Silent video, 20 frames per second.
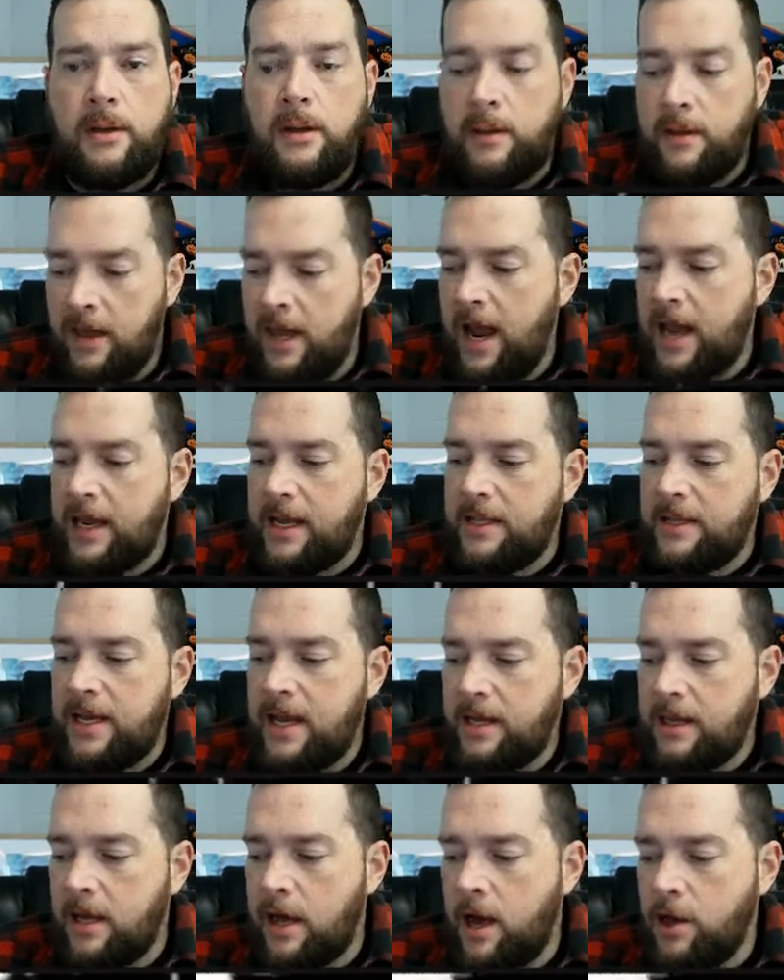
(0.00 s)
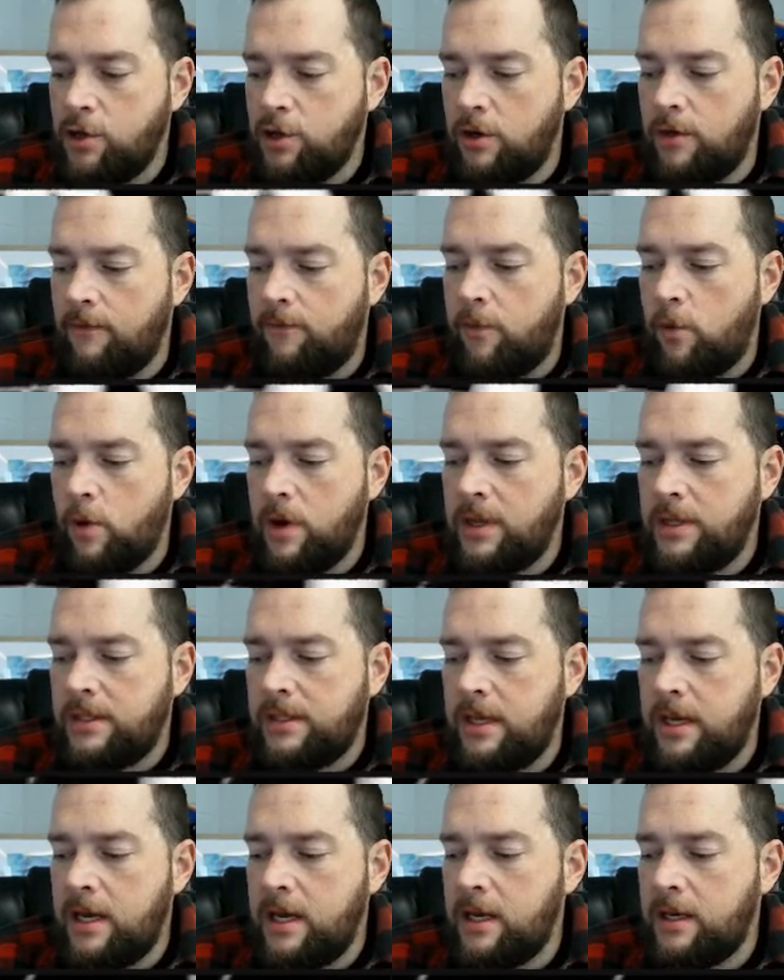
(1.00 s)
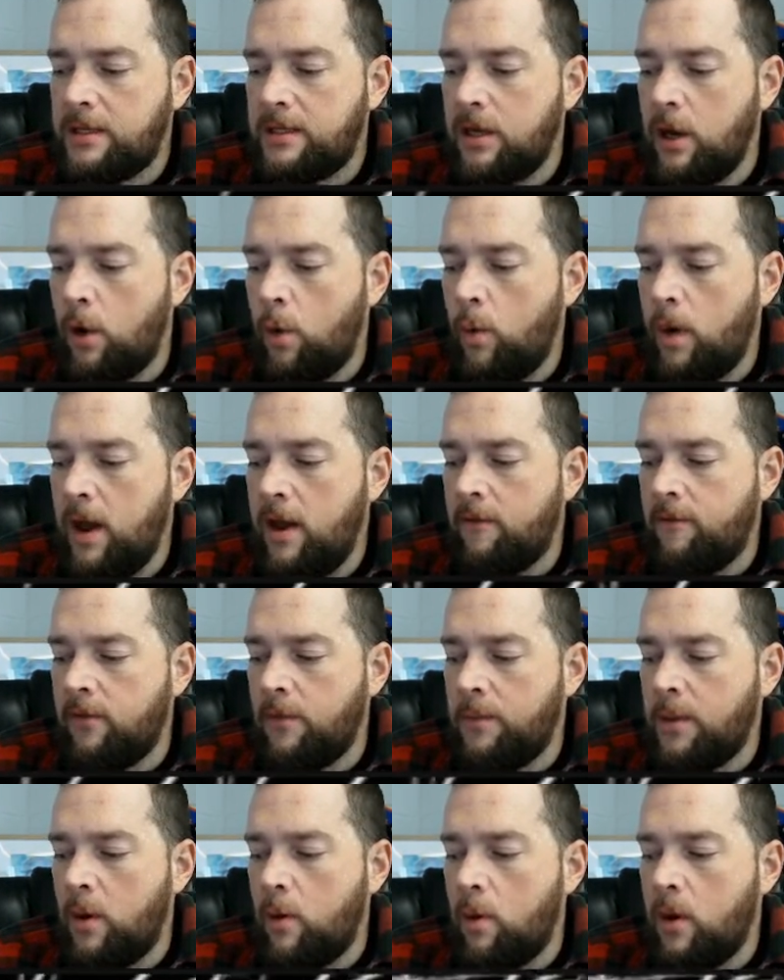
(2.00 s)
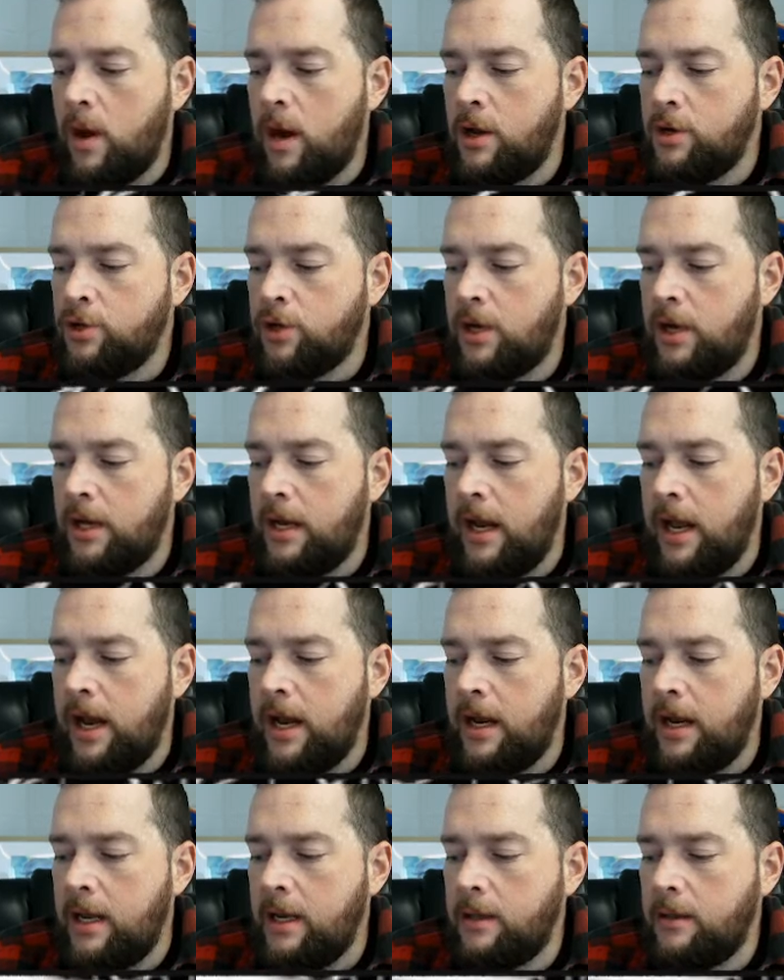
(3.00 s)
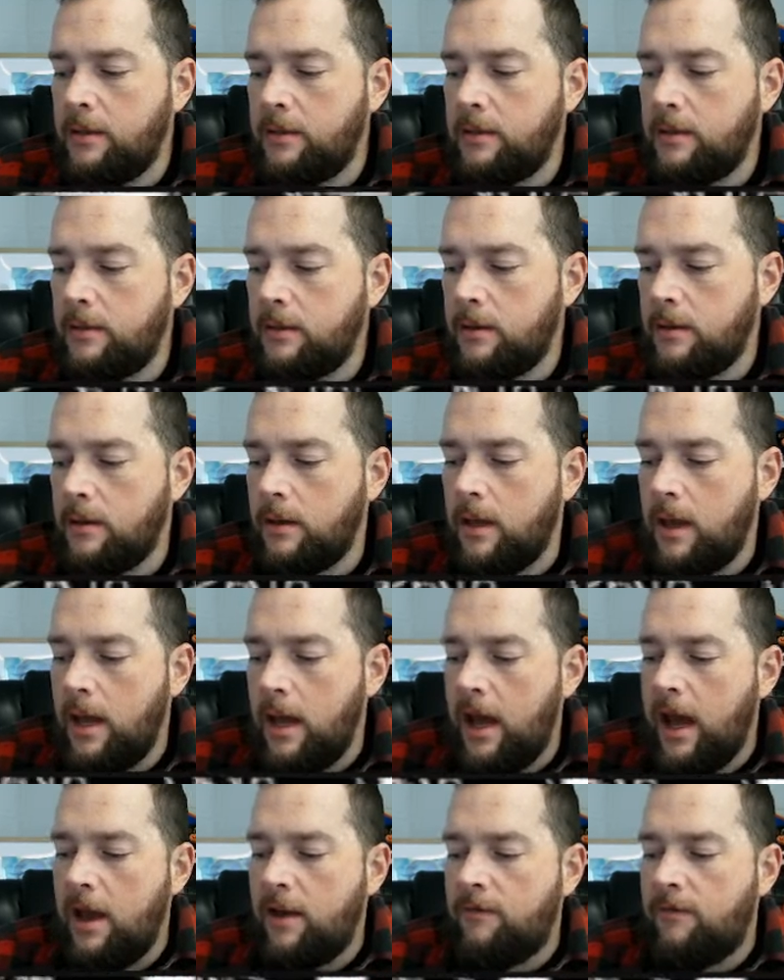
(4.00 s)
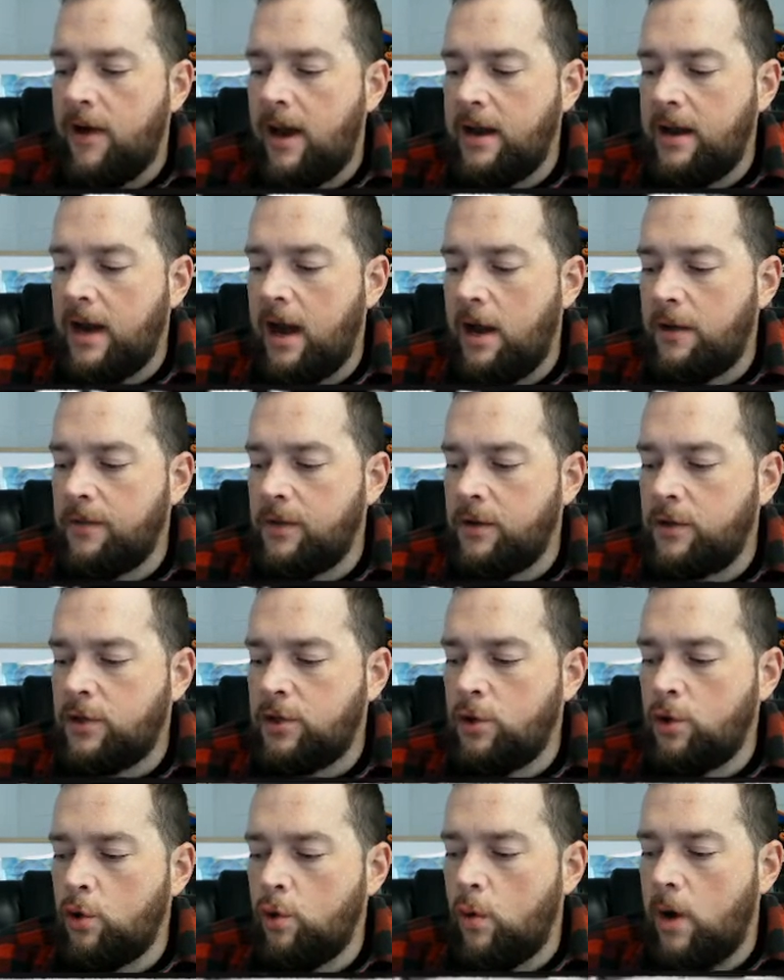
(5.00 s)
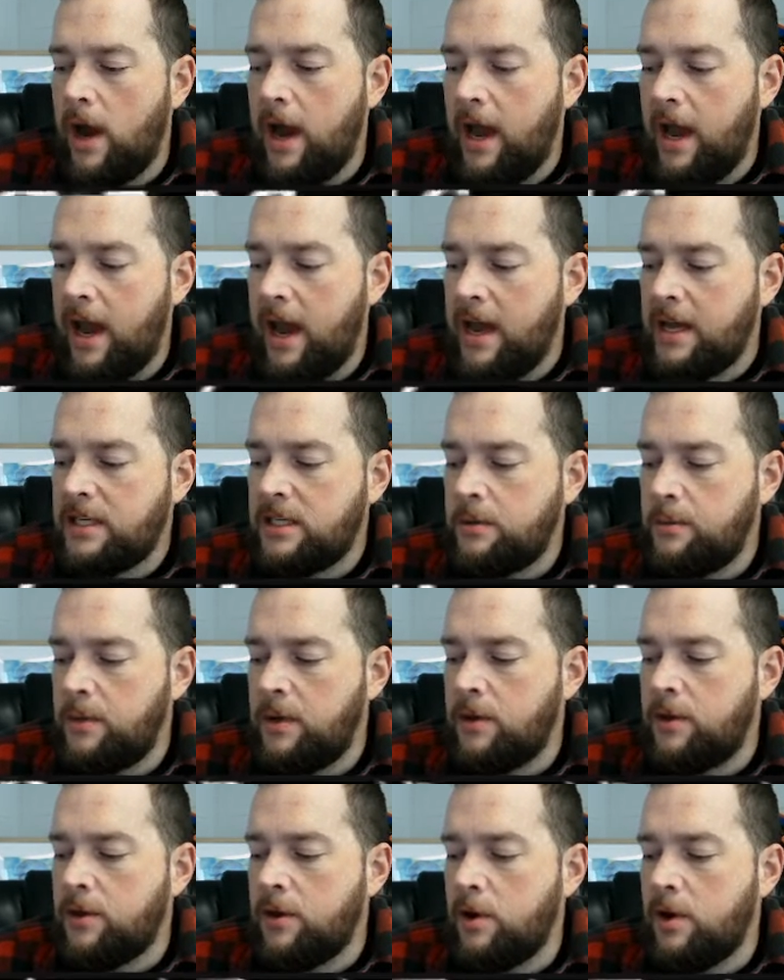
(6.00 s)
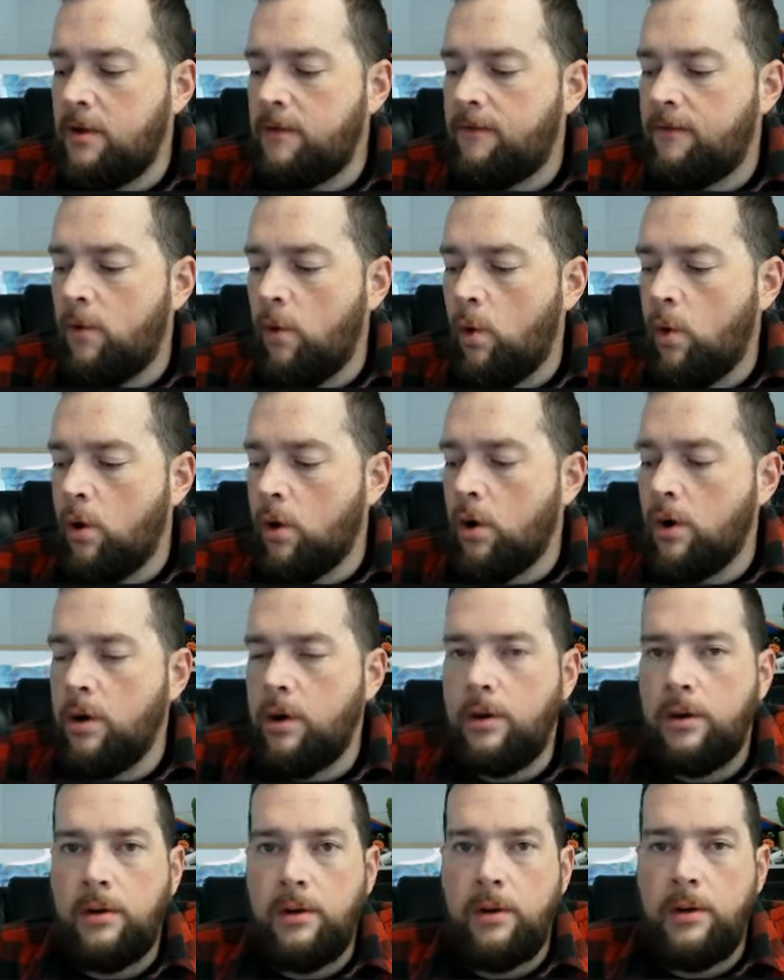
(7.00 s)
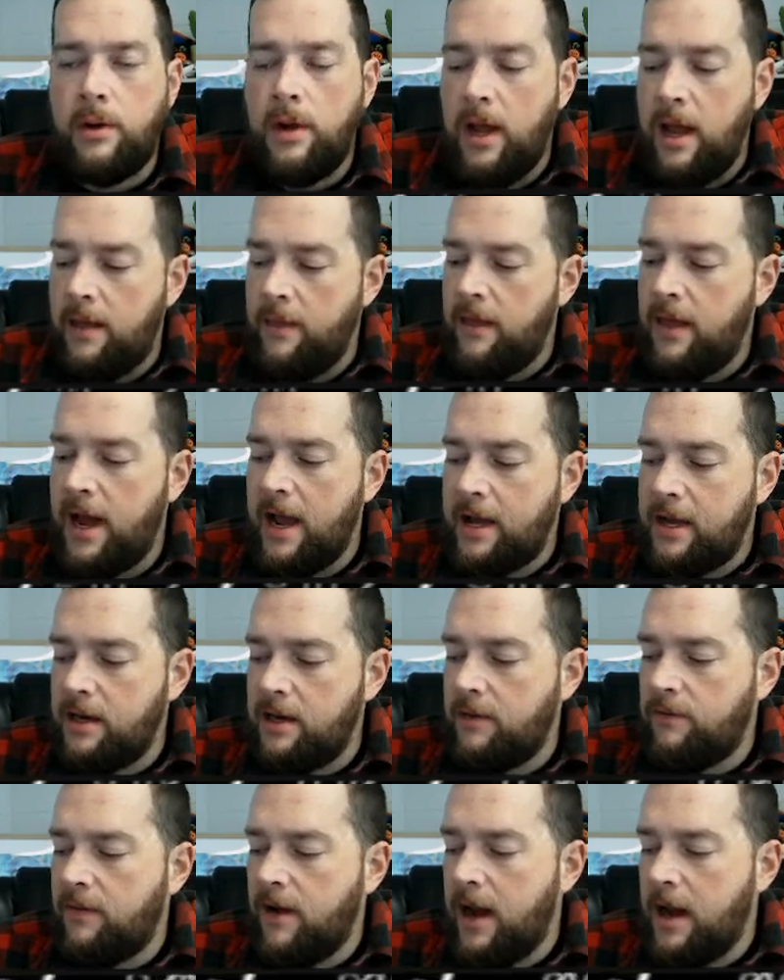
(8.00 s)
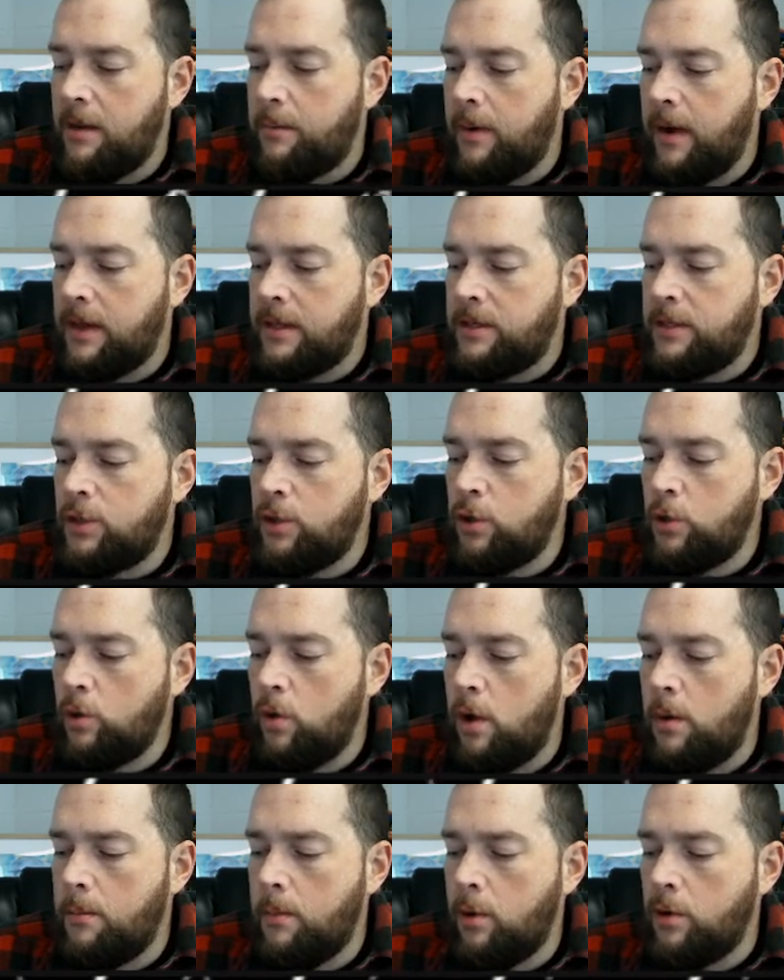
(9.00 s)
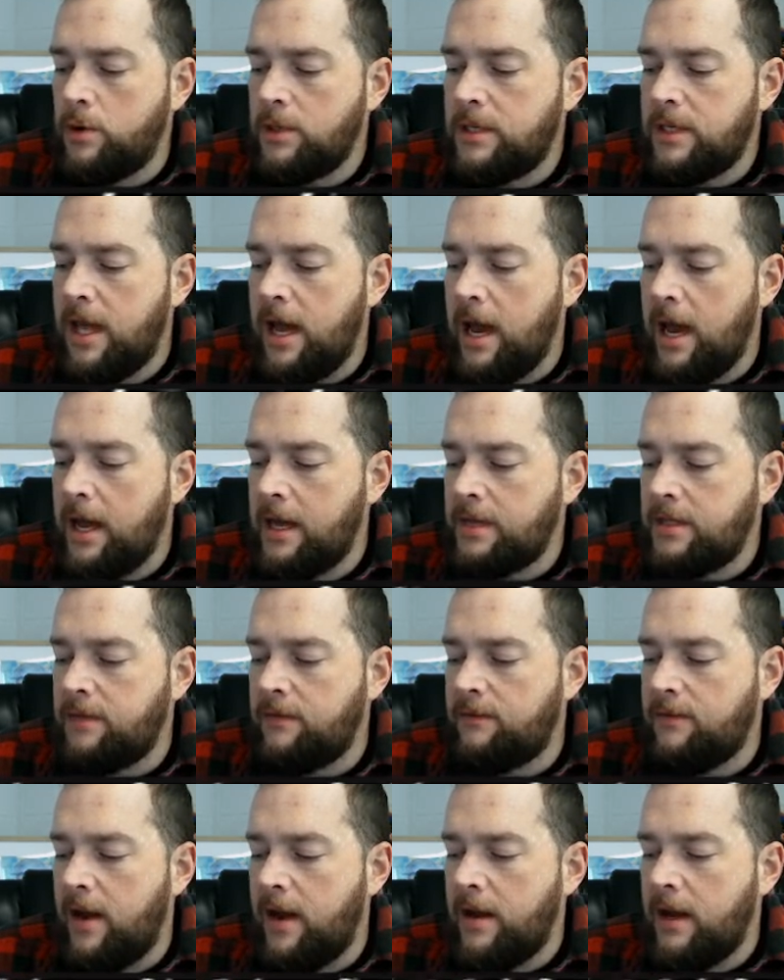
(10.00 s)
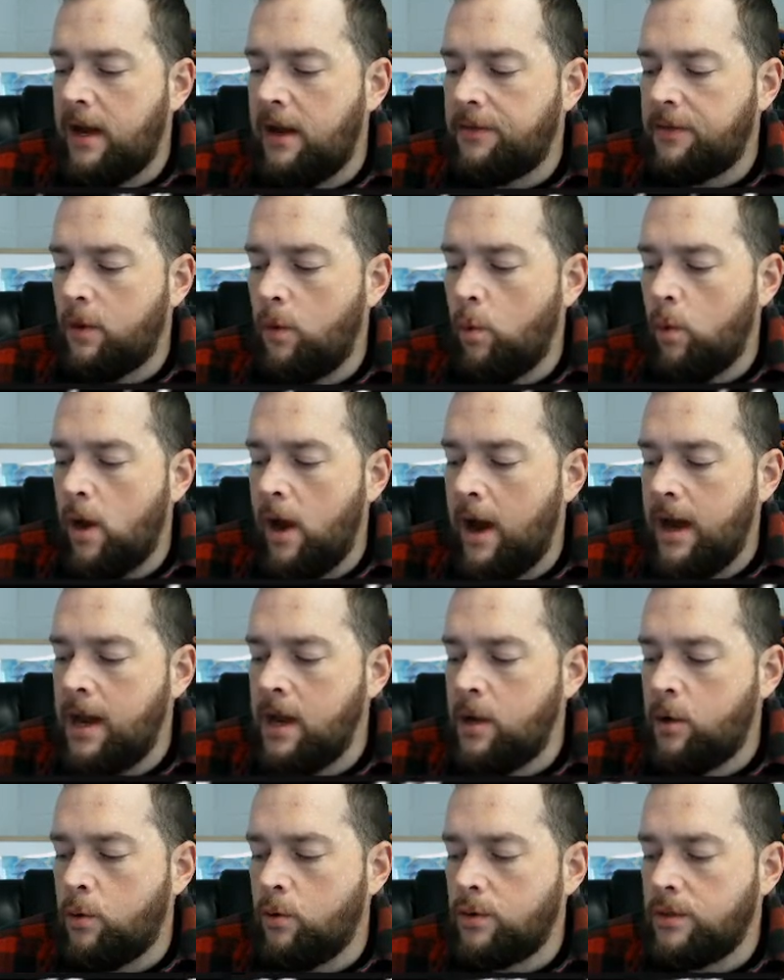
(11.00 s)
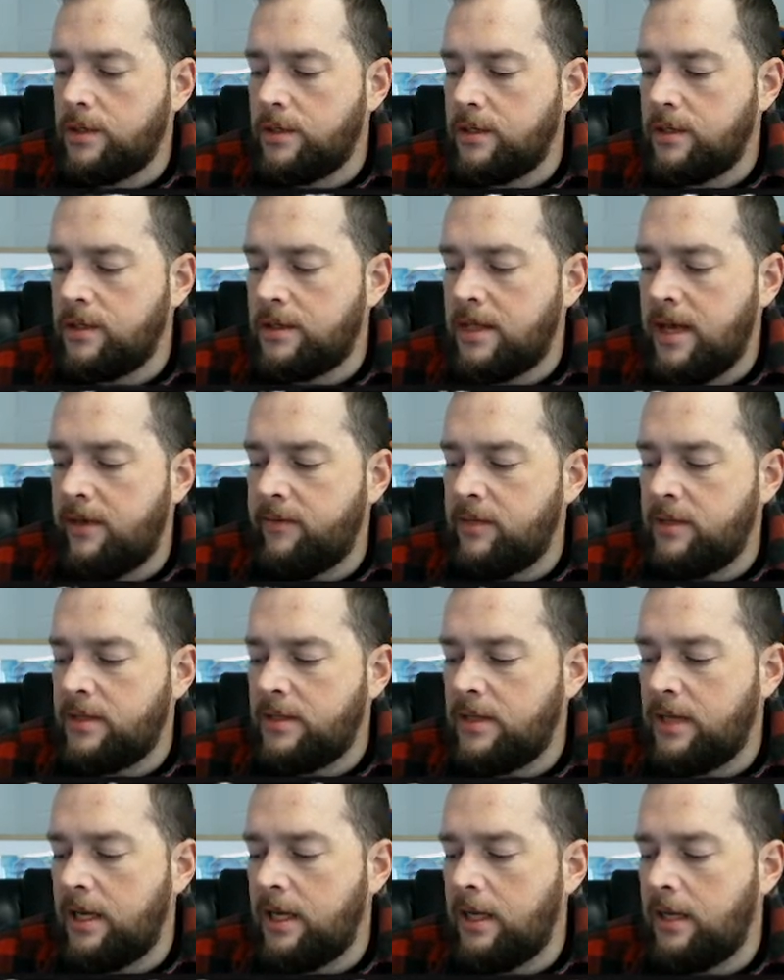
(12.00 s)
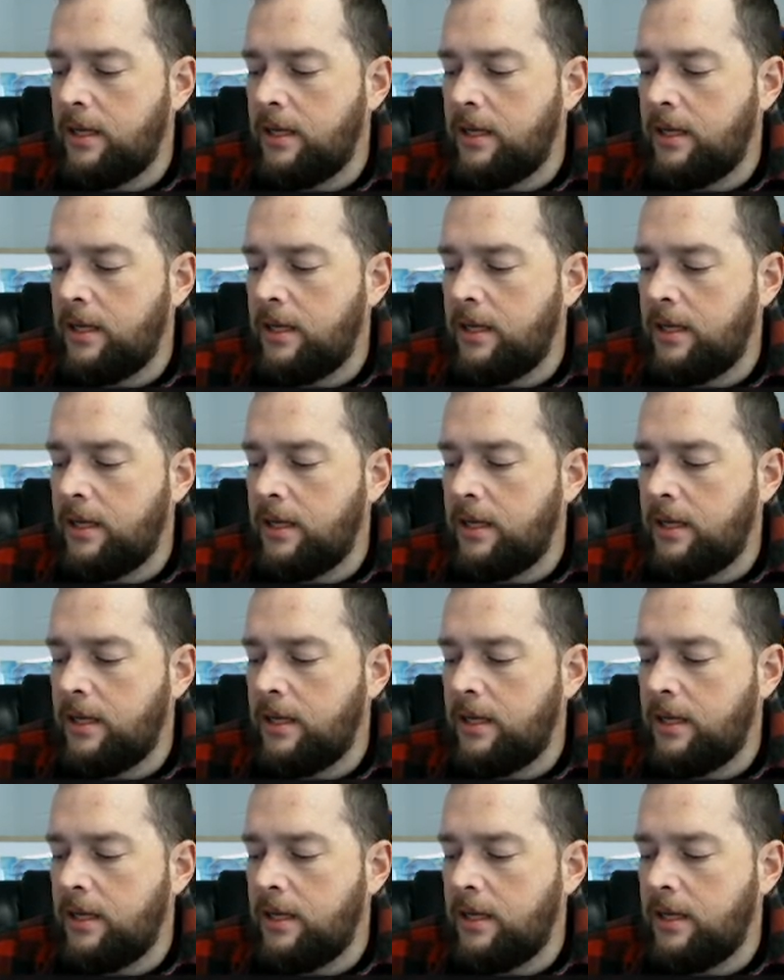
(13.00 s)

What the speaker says: Then I could take the 146 away from the 180 and find out that 2y has to be 34. Then I can divide by 2 on both sides and find out that y equals 17.